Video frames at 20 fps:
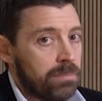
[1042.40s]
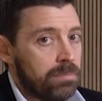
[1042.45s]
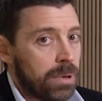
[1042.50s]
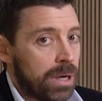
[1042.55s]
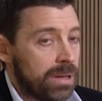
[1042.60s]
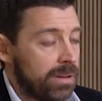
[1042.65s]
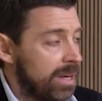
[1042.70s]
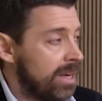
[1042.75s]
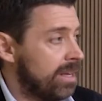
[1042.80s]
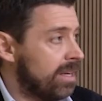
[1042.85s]

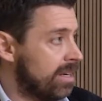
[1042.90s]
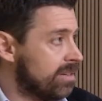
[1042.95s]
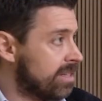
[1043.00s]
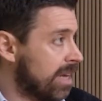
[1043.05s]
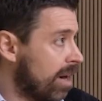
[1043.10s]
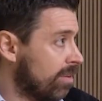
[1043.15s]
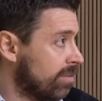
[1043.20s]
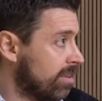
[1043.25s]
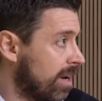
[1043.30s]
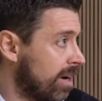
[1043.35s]
But it is
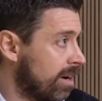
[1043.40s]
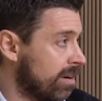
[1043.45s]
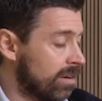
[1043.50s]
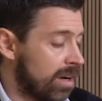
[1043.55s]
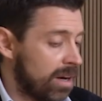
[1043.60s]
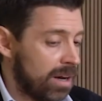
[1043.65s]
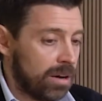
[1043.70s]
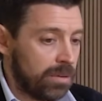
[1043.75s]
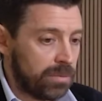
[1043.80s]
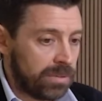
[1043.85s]
out there.
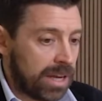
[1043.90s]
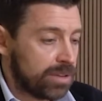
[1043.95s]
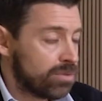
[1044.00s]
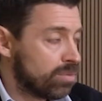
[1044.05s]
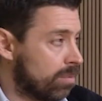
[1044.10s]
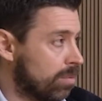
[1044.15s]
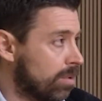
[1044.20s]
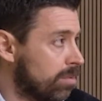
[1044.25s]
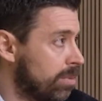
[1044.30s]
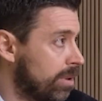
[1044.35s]

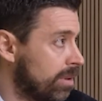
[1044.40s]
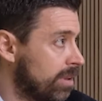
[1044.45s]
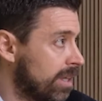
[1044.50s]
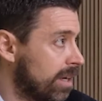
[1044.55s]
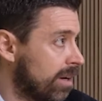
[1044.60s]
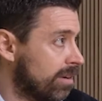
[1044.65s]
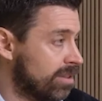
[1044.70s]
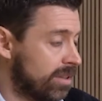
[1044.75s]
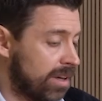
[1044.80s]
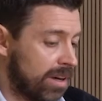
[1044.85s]
That's what we're
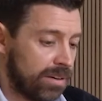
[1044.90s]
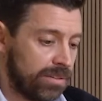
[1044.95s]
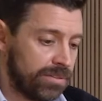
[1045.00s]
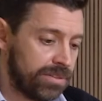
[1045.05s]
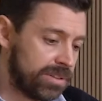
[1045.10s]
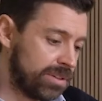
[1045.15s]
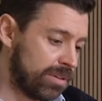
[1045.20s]
building ourselves.